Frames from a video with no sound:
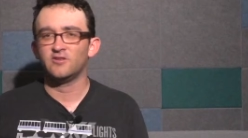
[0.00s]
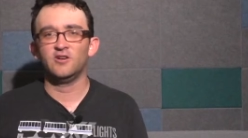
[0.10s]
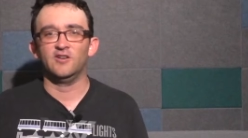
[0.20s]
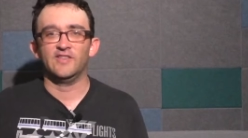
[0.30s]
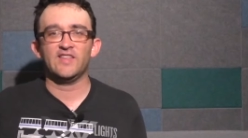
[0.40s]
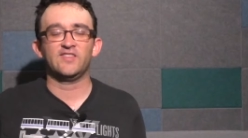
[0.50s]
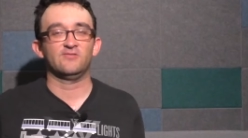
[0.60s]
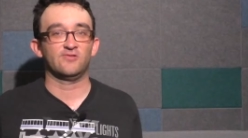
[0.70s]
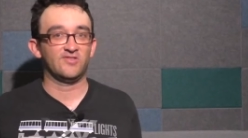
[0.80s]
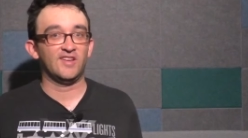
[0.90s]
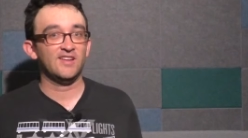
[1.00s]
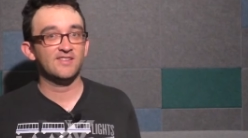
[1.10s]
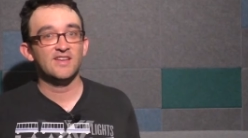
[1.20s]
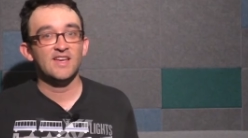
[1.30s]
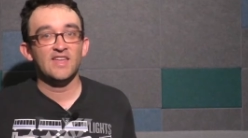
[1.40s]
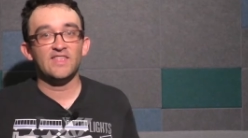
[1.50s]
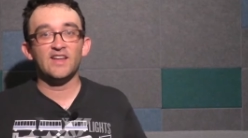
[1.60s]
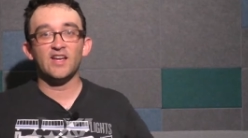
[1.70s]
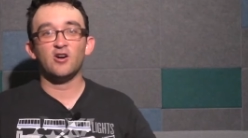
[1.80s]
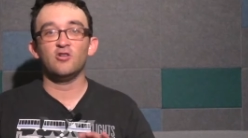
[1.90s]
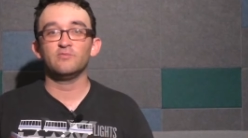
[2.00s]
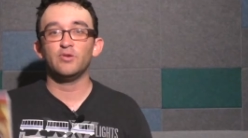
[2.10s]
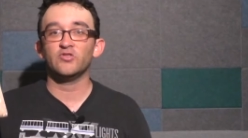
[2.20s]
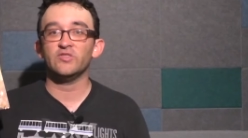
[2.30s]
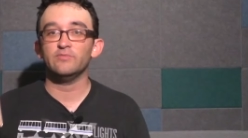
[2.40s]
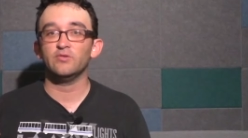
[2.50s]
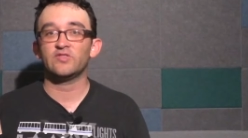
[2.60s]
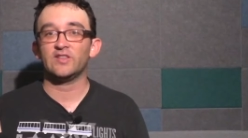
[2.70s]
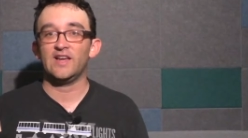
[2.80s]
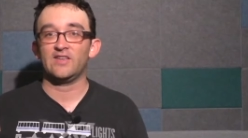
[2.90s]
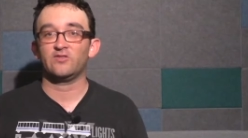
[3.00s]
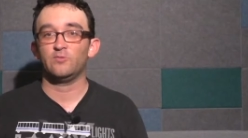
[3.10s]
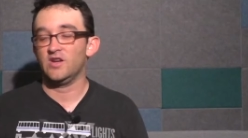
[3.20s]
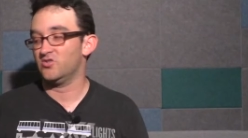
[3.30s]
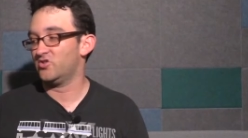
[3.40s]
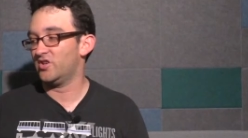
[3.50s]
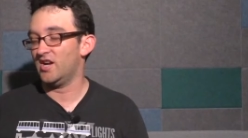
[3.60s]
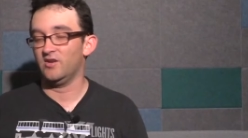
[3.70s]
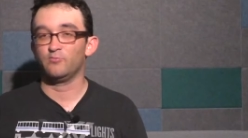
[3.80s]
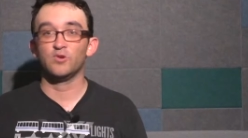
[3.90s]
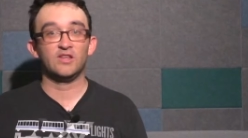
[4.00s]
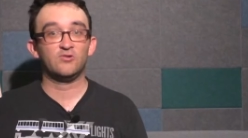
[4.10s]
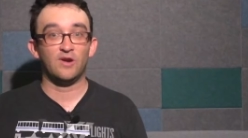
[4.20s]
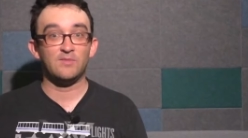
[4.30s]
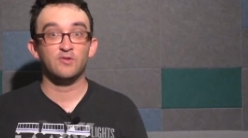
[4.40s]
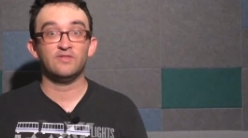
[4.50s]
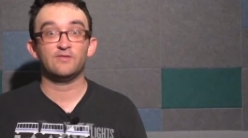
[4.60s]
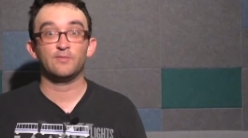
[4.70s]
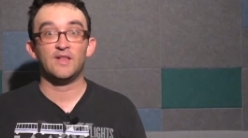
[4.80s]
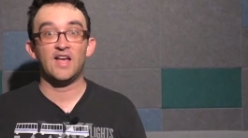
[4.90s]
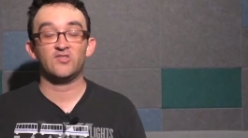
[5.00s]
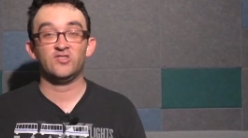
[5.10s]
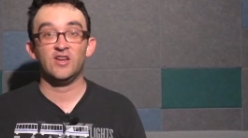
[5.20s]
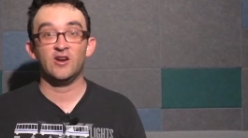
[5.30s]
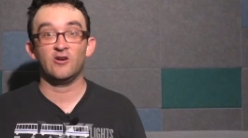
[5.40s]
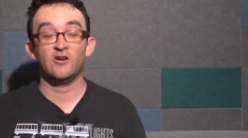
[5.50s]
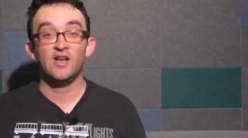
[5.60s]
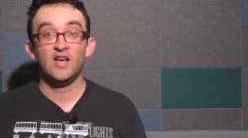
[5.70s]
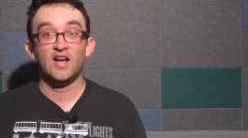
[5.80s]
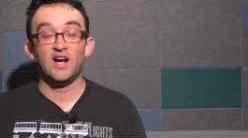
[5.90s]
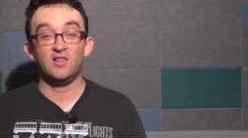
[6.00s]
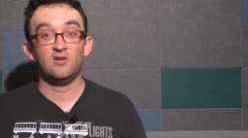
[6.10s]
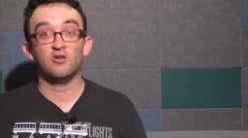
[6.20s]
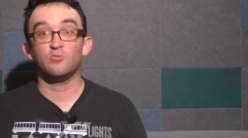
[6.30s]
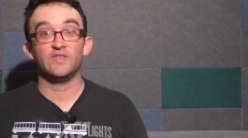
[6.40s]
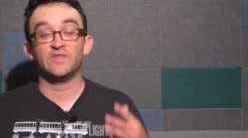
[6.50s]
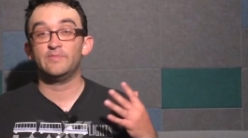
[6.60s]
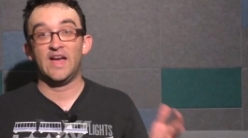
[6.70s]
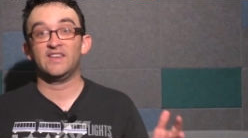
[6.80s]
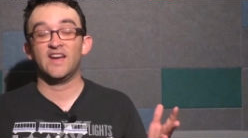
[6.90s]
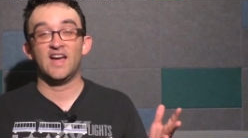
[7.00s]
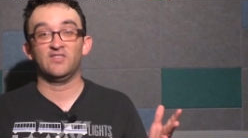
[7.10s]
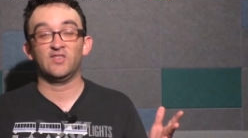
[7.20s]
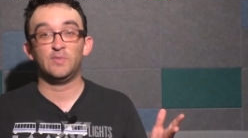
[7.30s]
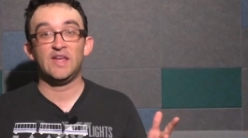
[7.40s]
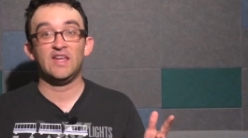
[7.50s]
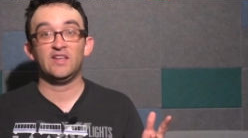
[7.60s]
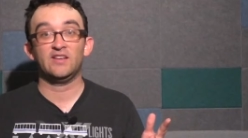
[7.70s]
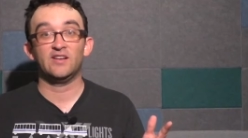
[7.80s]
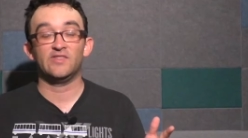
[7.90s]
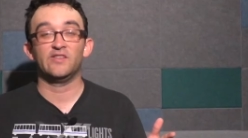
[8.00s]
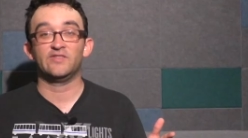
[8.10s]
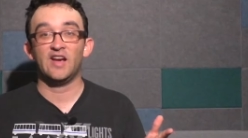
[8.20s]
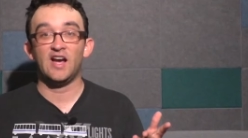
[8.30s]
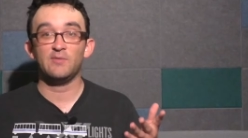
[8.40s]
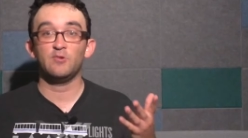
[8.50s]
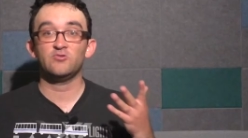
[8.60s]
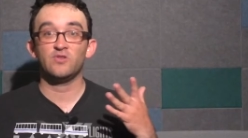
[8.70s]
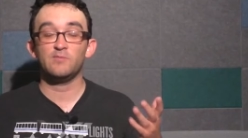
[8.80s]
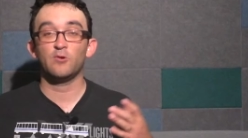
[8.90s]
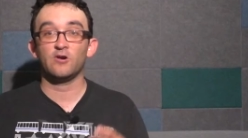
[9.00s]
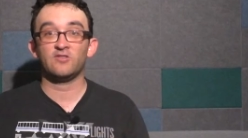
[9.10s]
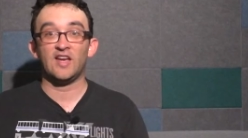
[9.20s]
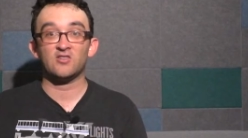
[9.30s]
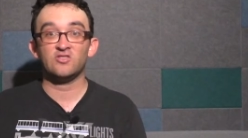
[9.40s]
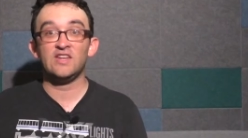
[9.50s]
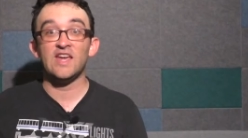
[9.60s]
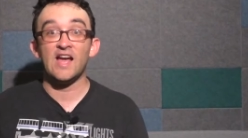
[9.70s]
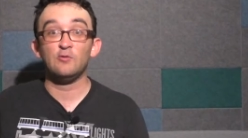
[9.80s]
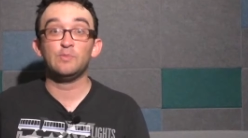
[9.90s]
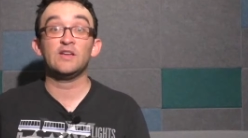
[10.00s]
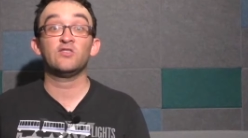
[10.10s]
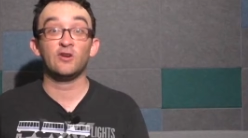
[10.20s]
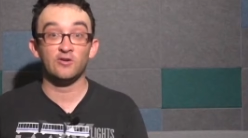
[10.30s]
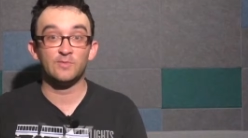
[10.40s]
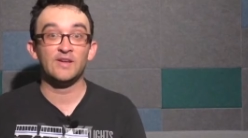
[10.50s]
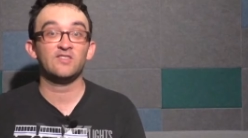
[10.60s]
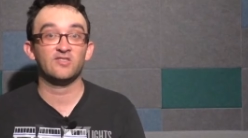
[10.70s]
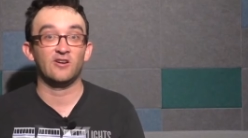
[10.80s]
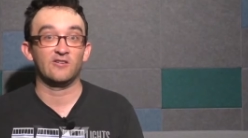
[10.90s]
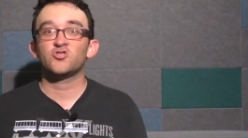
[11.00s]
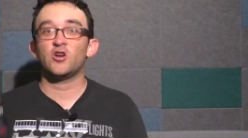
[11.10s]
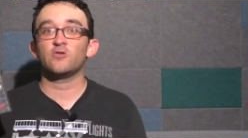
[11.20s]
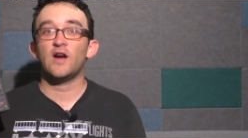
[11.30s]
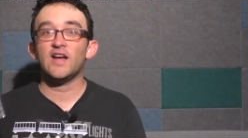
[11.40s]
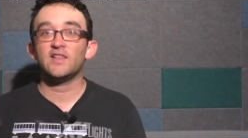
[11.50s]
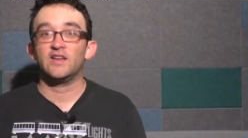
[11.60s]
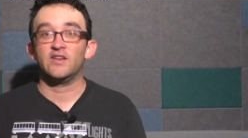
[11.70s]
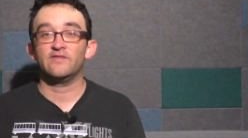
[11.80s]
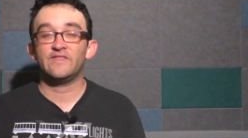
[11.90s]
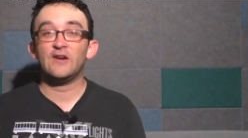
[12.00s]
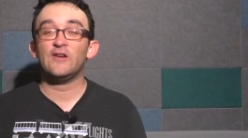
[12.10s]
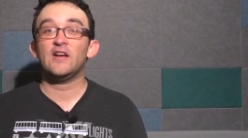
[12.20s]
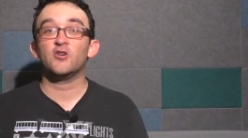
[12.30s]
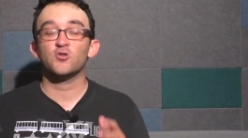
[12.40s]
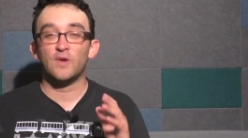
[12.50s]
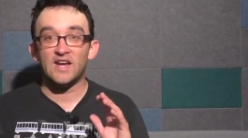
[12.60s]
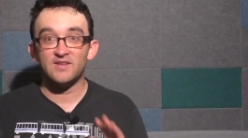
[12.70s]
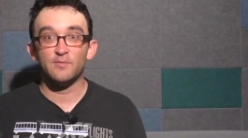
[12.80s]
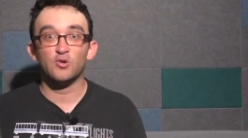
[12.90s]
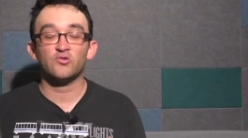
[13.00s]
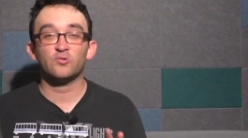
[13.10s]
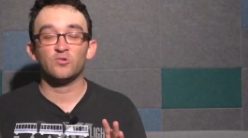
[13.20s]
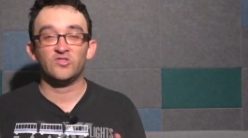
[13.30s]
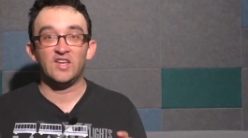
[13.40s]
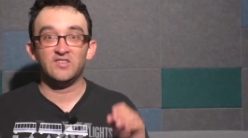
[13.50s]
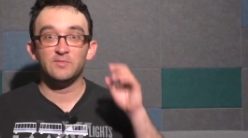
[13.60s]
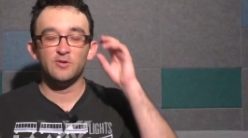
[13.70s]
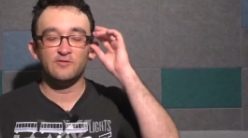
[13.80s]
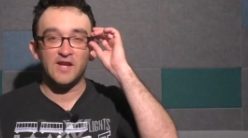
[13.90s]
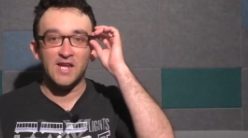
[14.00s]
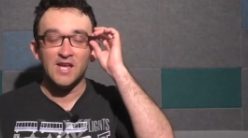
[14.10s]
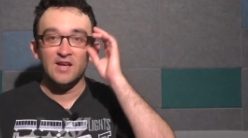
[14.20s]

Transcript: Huh, that's interesting. Then I own Puss in Boots The Last Wish, a really great movie from last year, along with The Bad Guys as being the time when DreamWorks actually out-Pixar'd Pixar. Shutter Island, a very underrated Martin Scorsese movie,